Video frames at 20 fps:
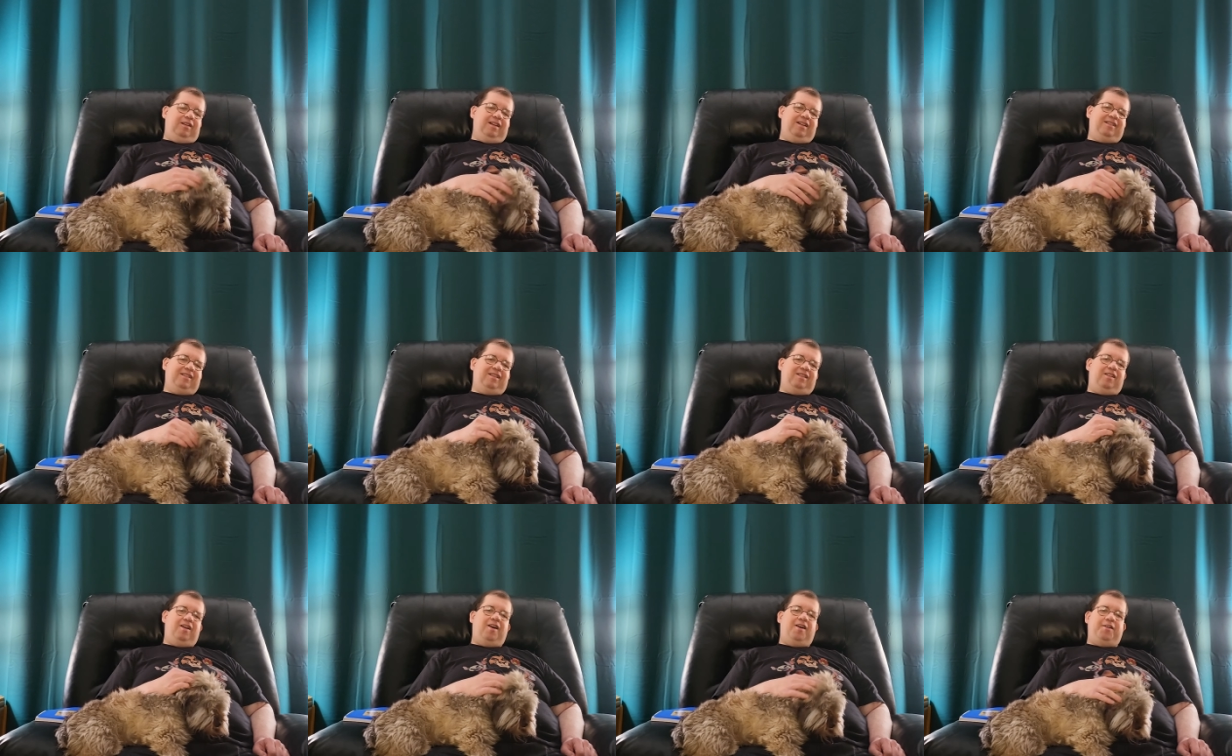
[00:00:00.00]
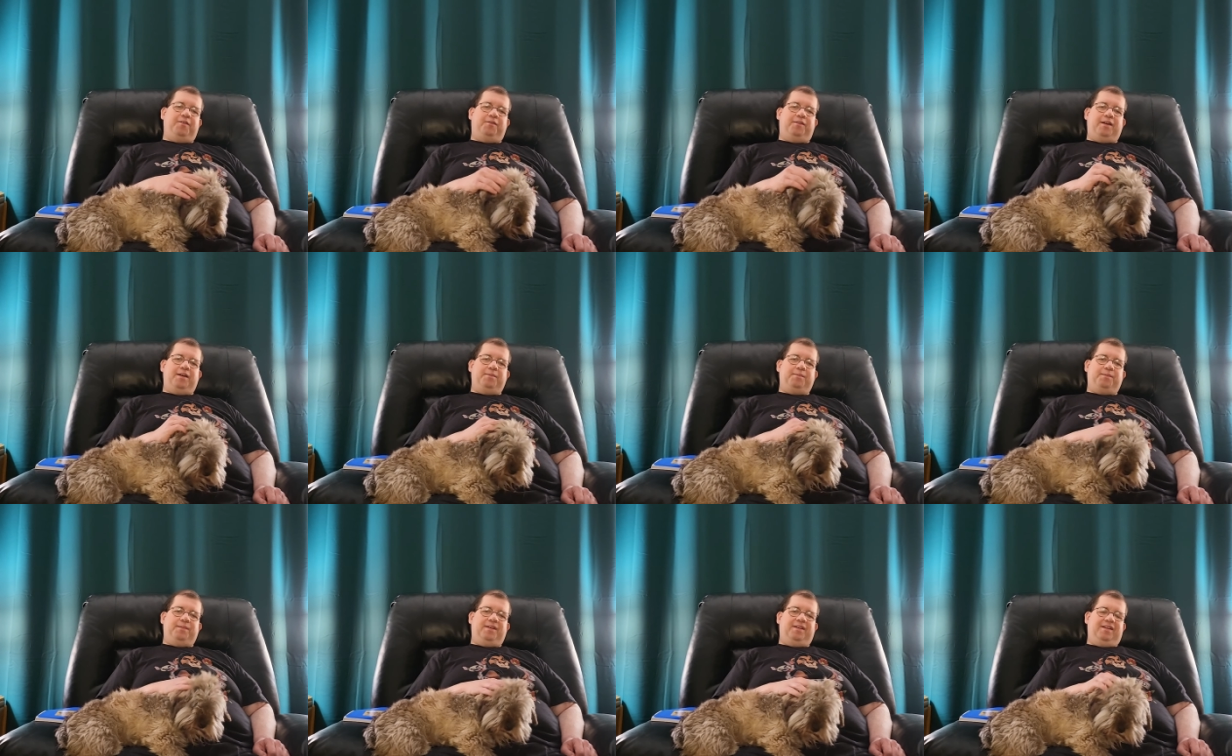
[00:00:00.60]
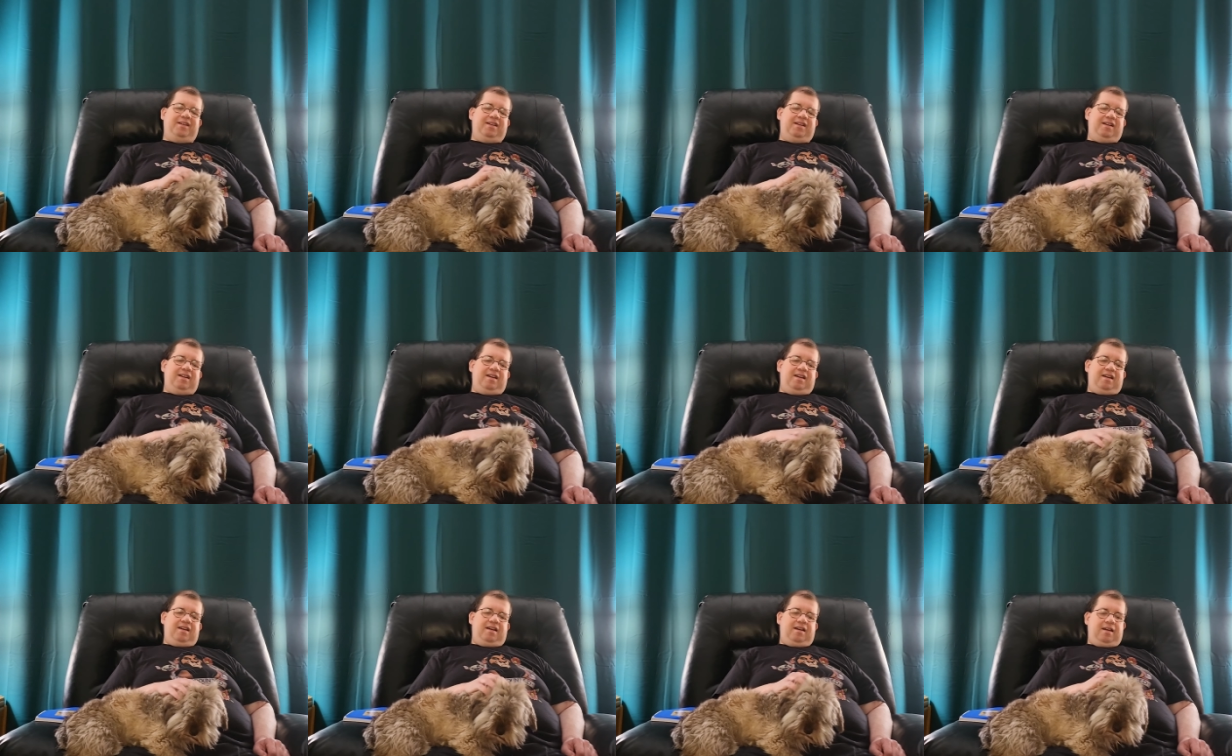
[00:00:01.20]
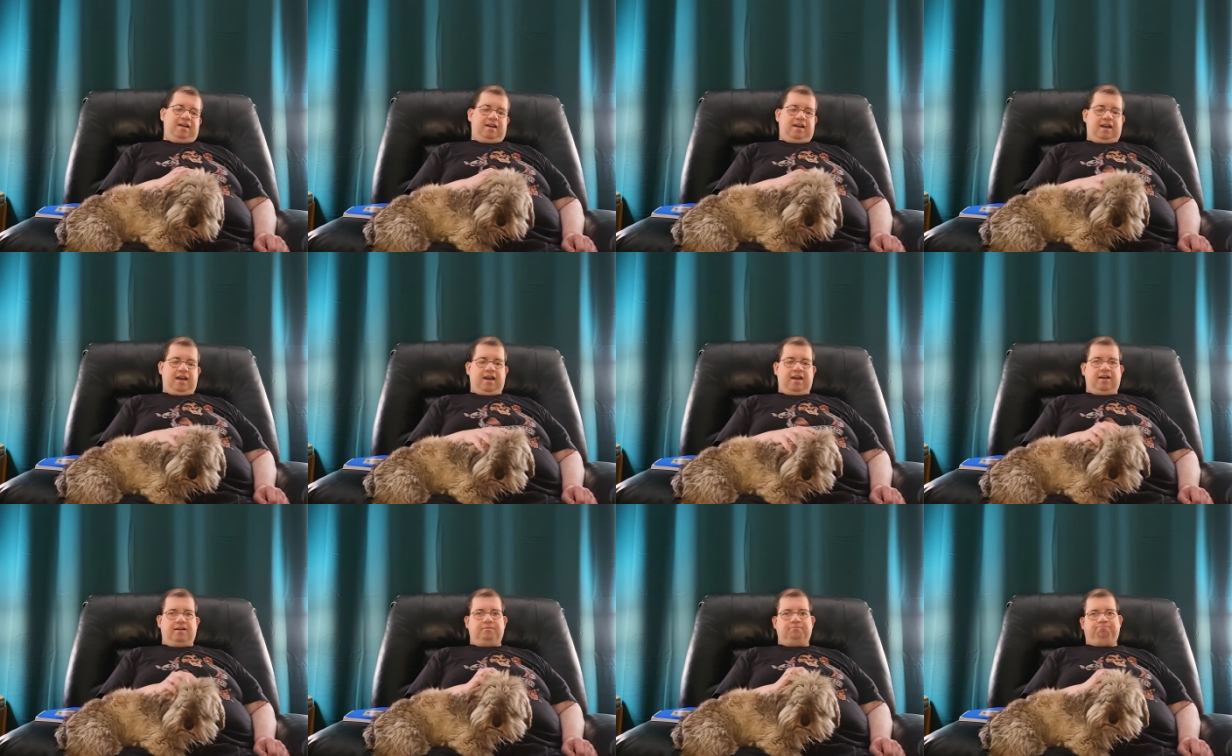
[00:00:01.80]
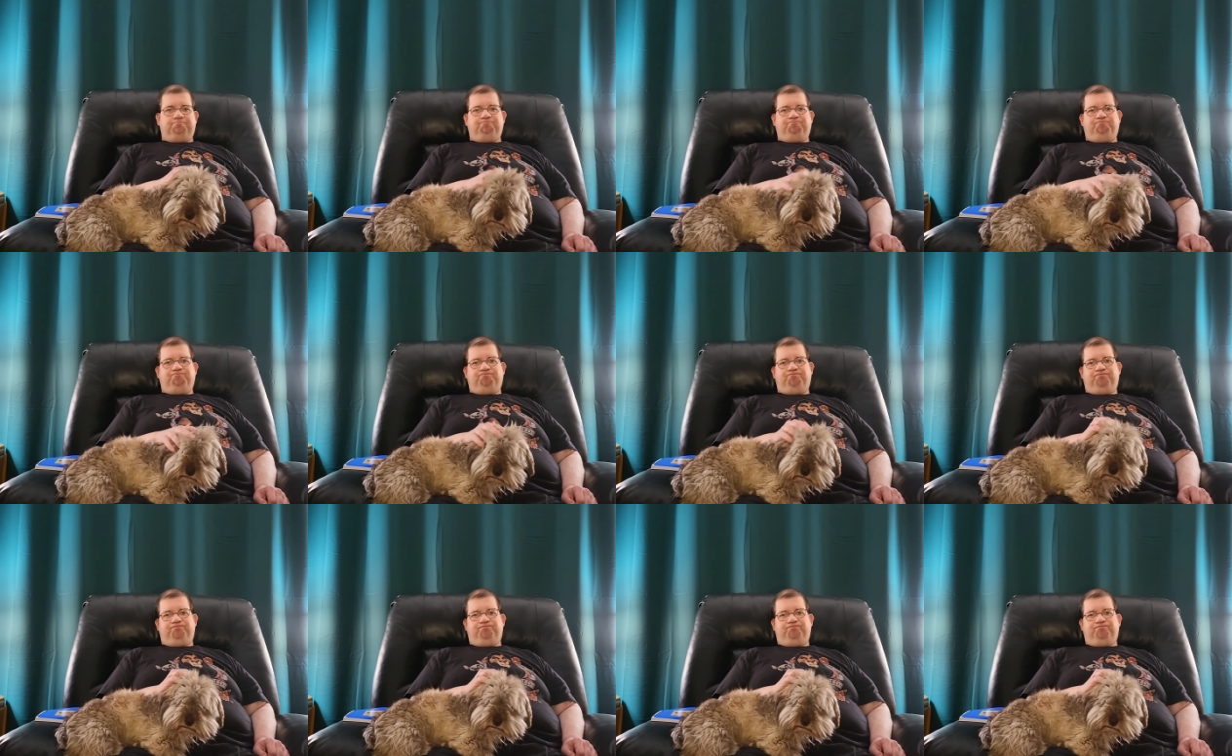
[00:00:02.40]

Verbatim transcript: collect a lot of them. Um,